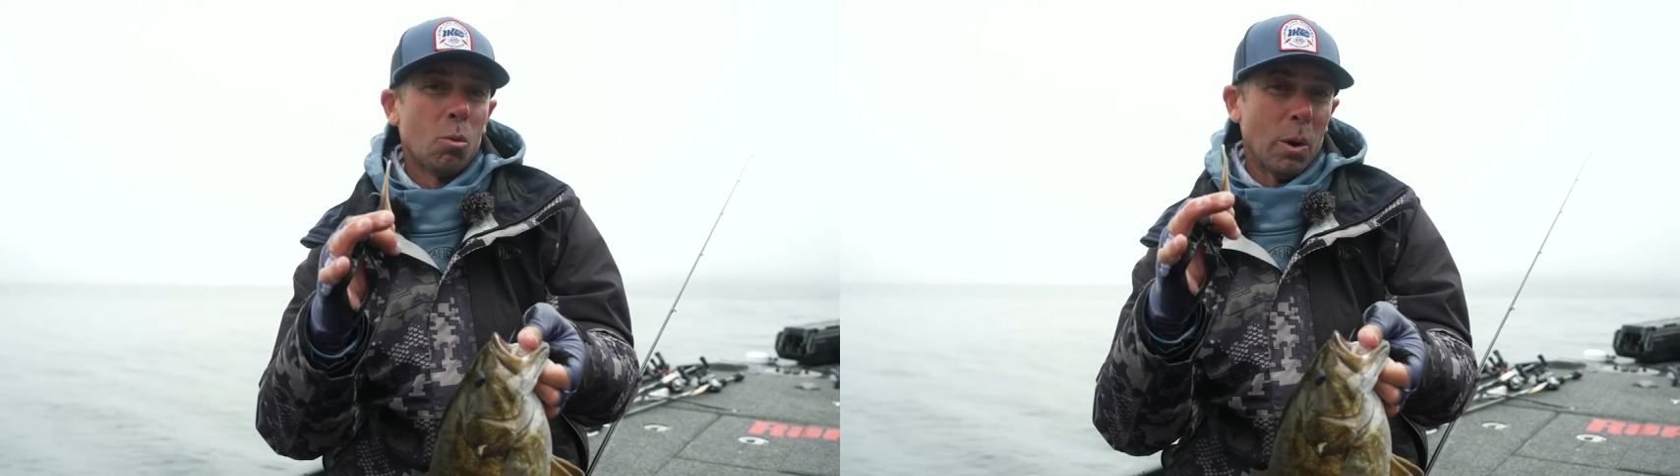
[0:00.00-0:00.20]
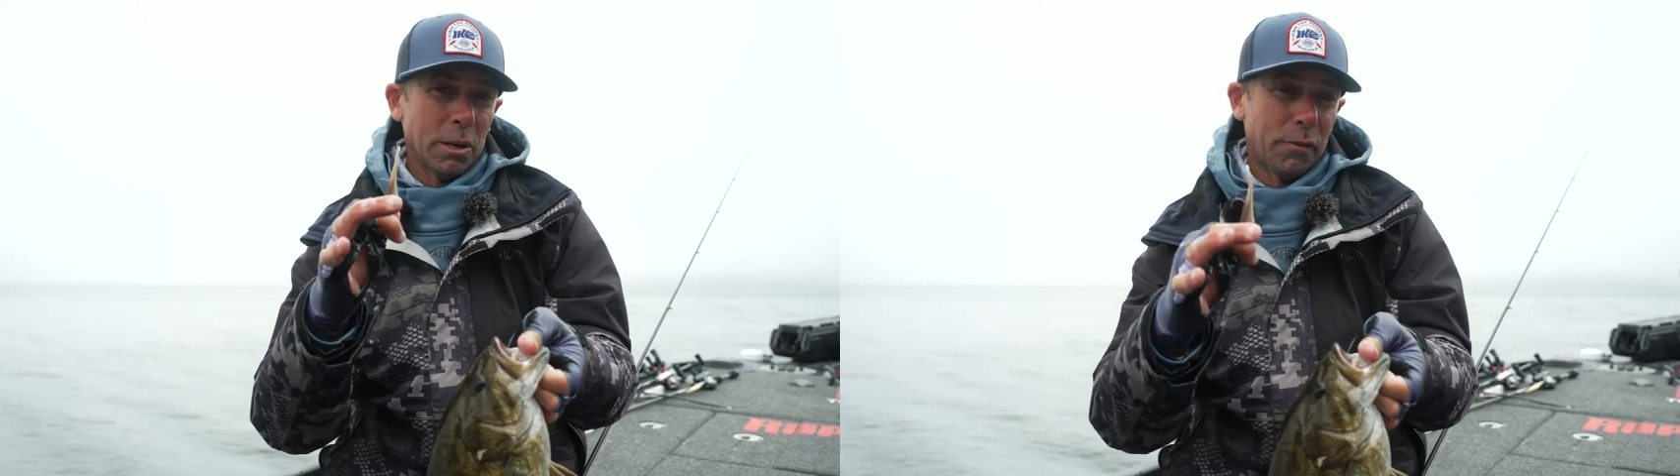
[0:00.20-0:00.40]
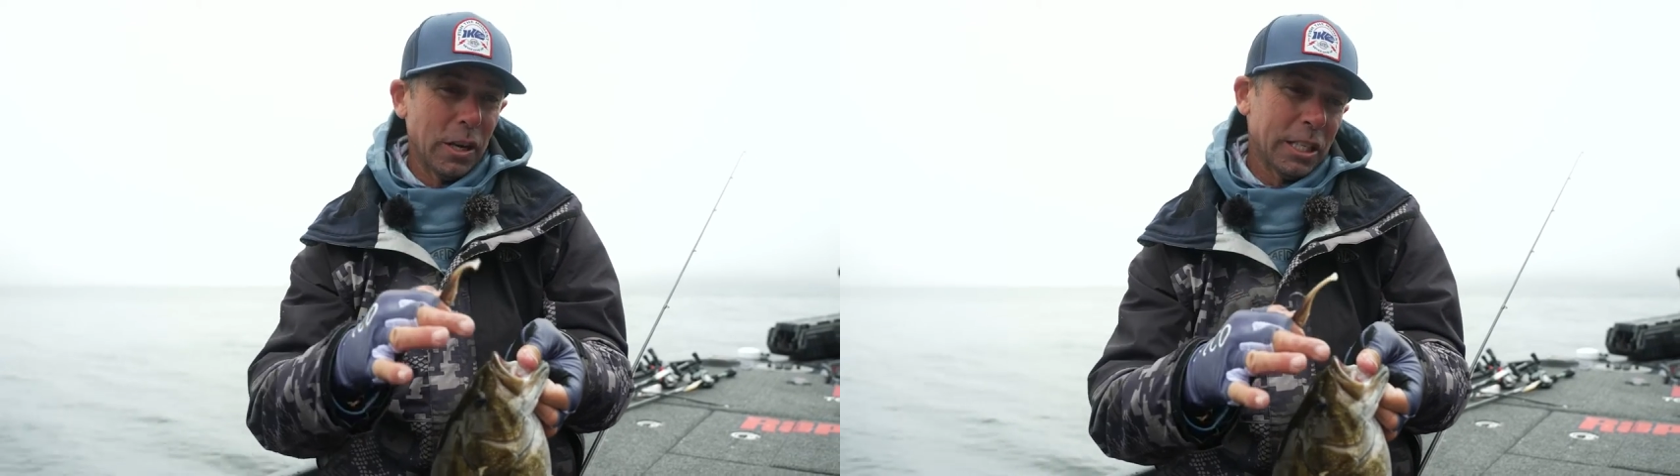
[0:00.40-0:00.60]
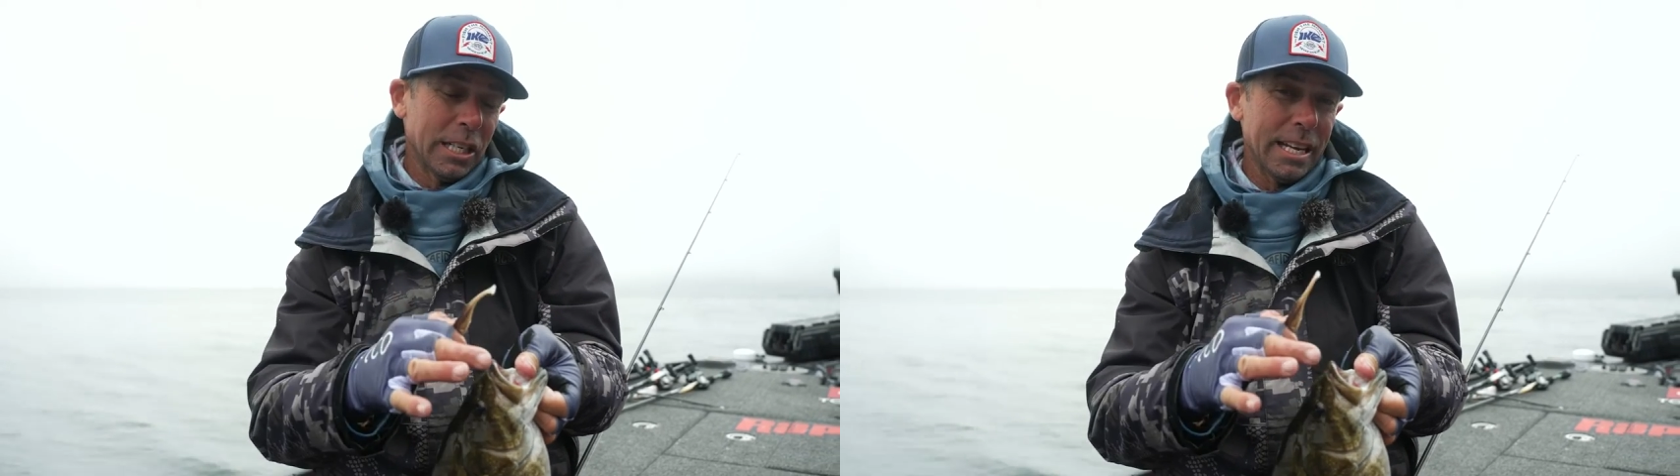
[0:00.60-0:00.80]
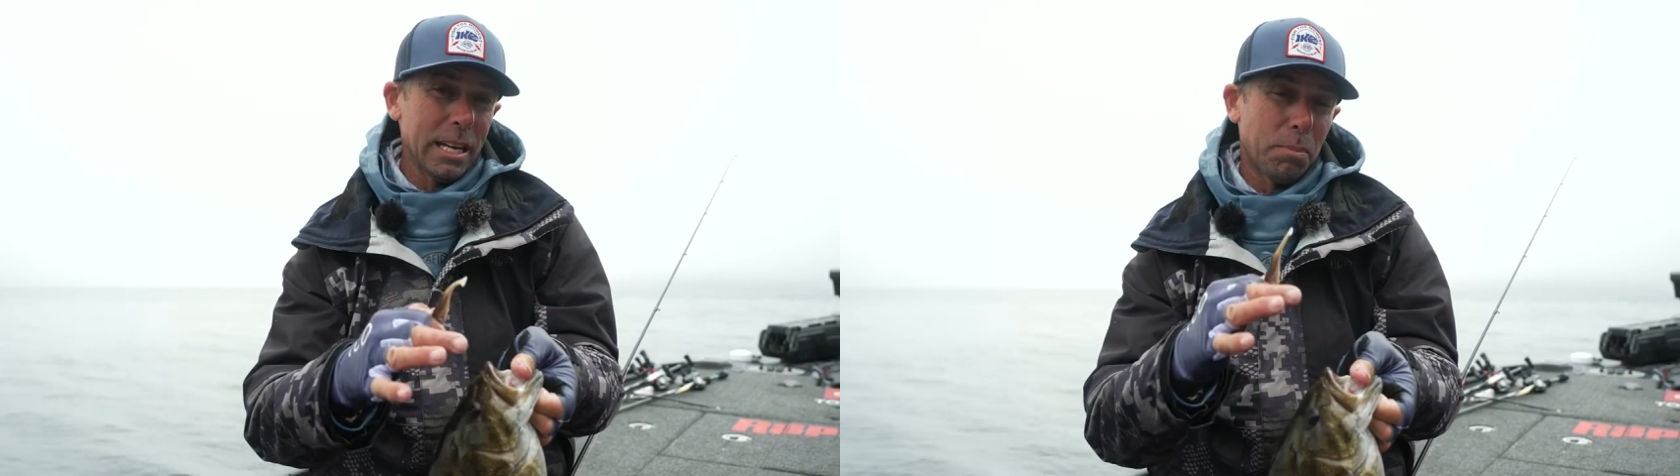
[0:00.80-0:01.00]
when you're
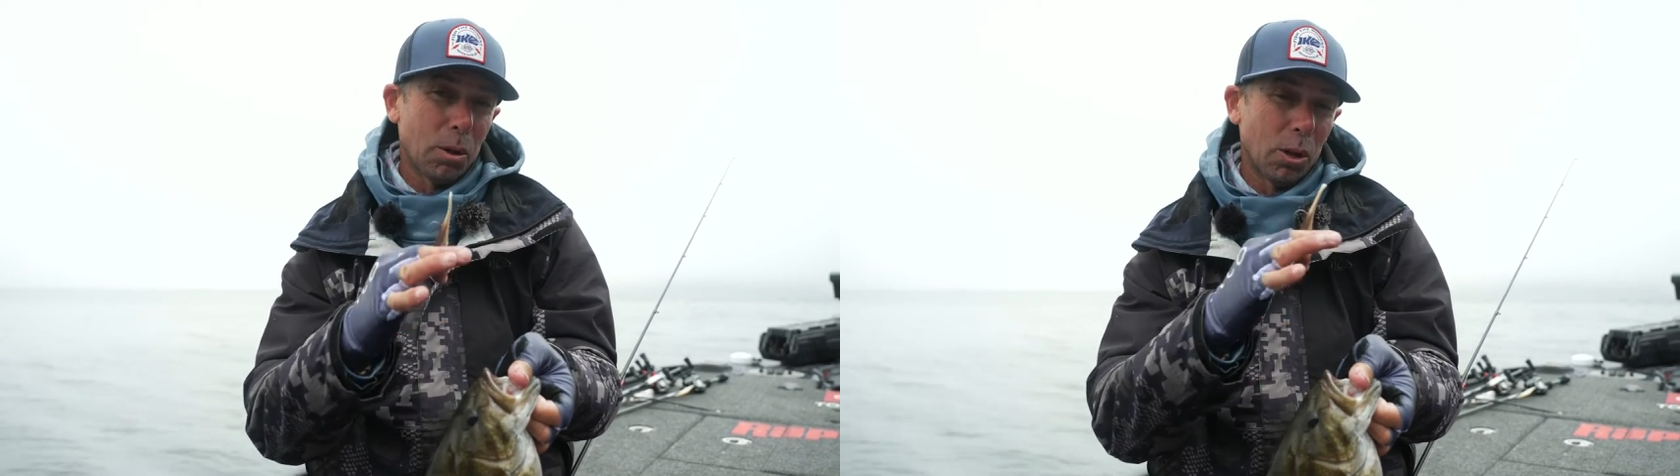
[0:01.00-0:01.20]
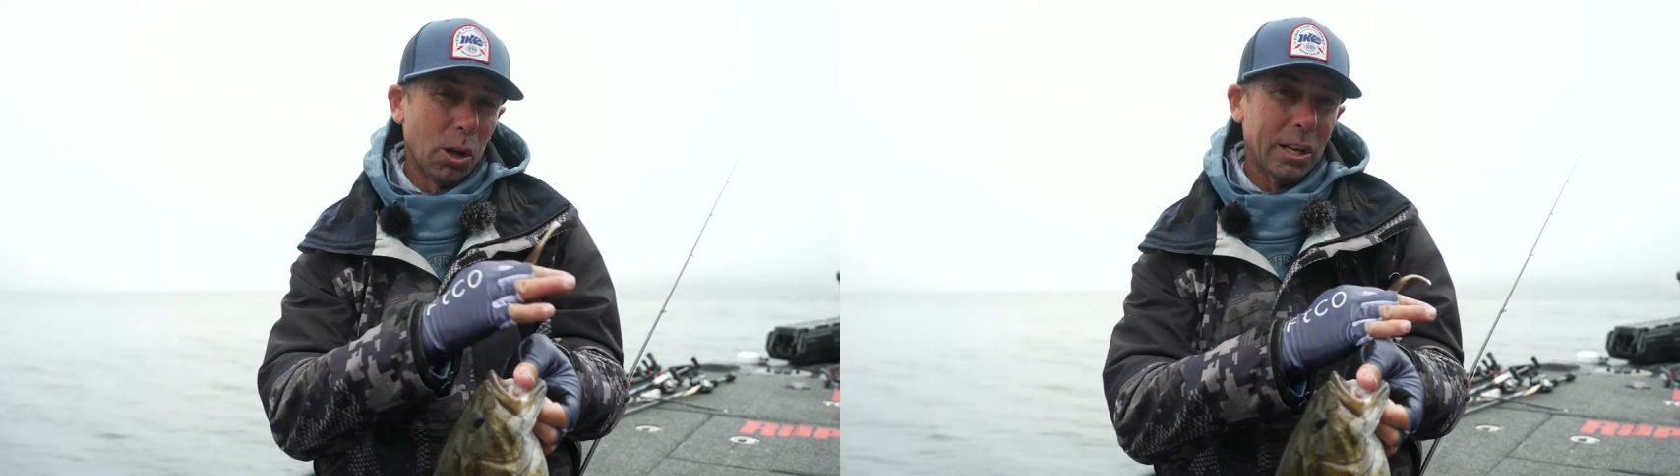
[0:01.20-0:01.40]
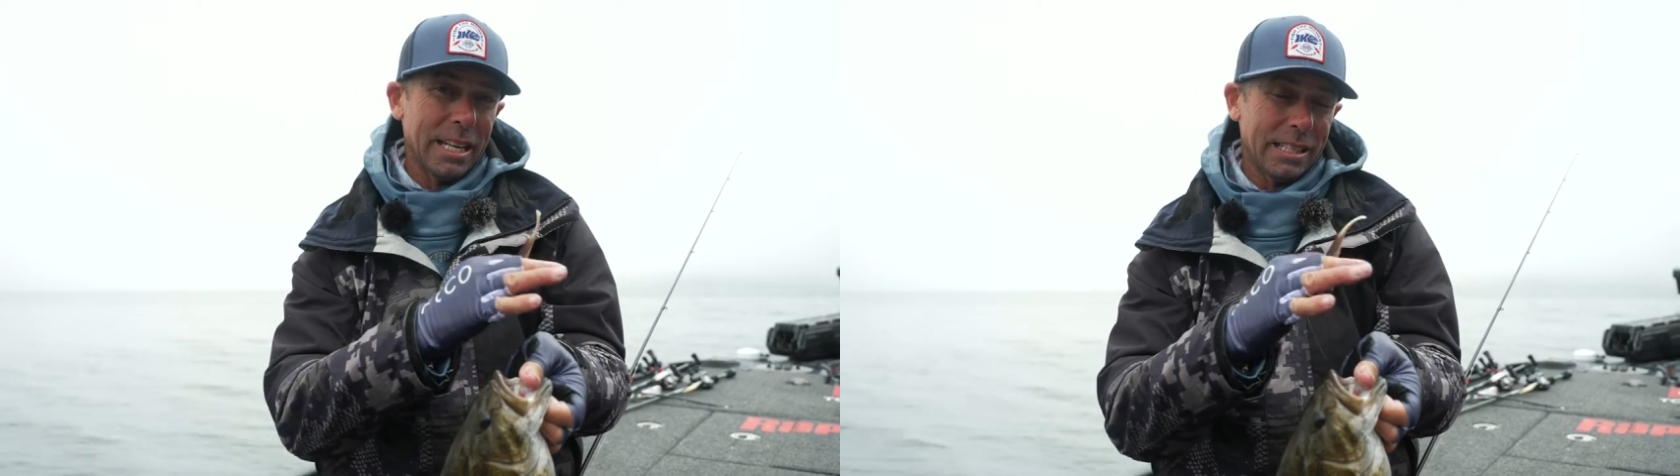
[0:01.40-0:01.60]
fishing deep, looking